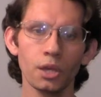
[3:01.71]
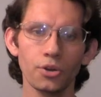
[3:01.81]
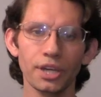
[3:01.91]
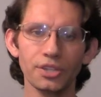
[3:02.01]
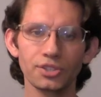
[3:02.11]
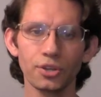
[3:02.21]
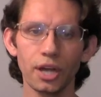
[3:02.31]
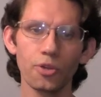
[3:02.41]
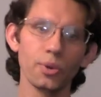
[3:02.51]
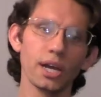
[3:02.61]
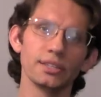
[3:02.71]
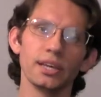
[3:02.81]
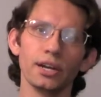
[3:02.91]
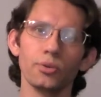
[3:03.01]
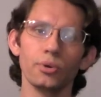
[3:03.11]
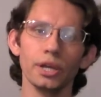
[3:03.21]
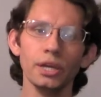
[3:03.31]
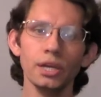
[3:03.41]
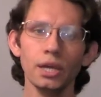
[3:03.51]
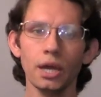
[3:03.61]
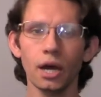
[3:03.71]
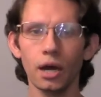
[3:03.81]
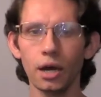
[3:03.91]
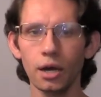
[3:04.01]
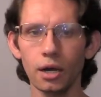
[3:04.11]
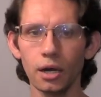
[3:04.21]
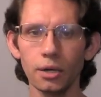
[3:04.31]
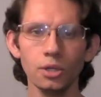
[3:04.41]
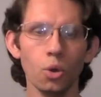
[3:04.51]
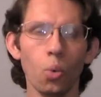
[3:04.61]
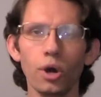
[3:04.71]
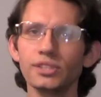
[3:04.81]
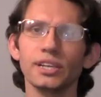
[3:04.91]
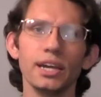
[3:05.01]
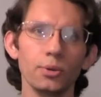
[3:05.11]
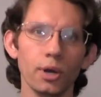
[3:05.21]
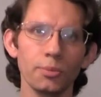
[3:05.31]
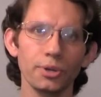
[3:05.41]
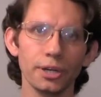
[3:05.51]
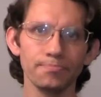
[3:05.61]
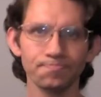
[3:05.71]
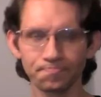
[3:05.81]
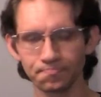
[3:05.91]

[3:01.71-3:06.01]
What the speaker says: Okay, so now that we got that out of the way, what is a hand-wound pickup?